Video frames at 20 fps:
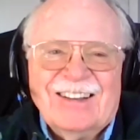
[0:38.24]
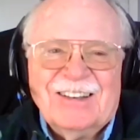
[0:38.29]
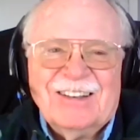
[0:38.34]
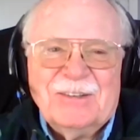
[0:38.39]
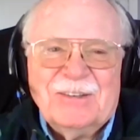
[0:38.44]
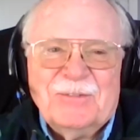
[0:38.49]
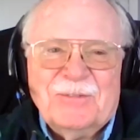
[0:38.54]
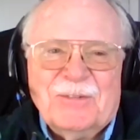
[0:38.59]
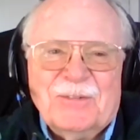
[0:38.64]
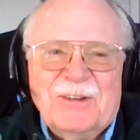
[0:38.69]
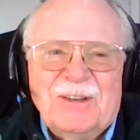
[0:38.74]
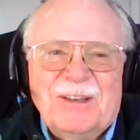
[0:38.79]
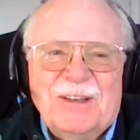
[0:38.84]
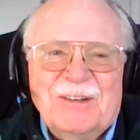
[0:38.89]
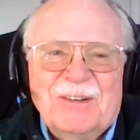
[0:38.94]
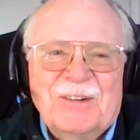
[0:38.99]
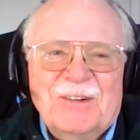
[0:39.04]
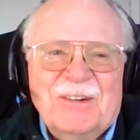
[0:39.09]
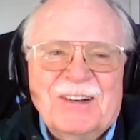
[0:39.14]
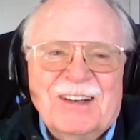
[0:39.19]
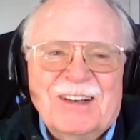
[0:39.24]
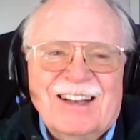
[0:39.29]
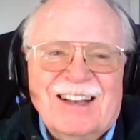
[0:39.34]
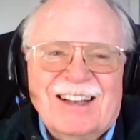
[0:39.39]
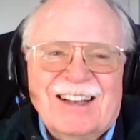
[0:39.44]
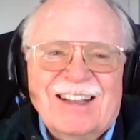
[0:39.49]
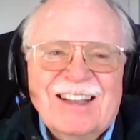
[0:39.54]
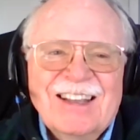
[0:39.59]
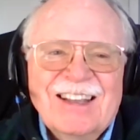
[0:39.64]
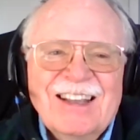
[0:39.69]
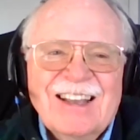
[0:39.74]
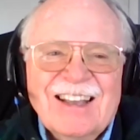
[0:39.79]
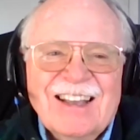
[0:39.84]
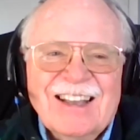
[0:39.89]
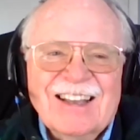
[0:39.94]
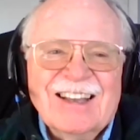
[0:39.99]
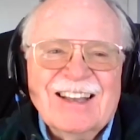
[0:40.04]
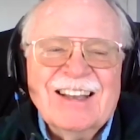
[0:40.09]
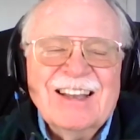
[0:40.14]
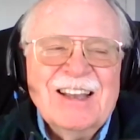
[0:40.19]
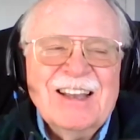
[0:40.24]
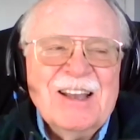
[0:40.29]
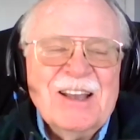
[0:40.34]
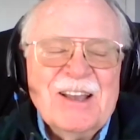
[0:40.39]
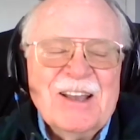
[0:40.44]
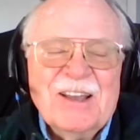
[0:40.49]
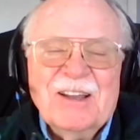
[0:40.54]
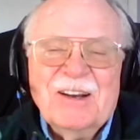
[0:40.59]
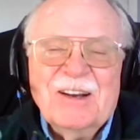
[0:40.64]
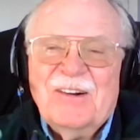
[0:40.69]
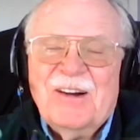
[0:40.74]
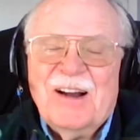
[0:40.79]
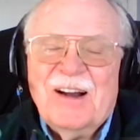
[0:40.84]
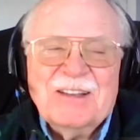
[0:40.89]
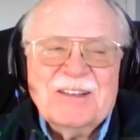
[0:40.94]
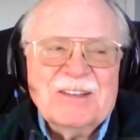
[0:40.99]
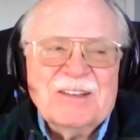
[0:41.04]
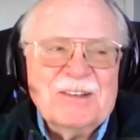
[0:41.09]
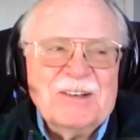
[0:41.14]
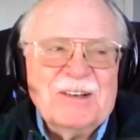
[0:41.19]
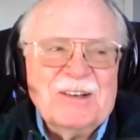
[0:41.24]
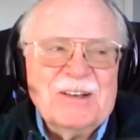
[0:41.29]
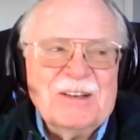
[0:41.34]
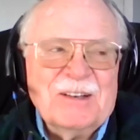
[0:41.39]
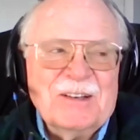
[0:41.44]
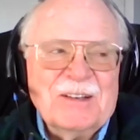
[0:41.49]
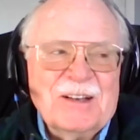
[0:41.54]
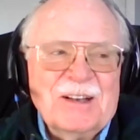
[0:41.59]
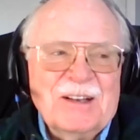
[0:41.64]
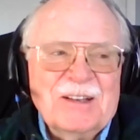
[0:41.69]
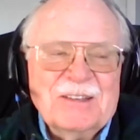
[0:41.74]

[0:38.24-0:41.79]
Good for you. You know, I saw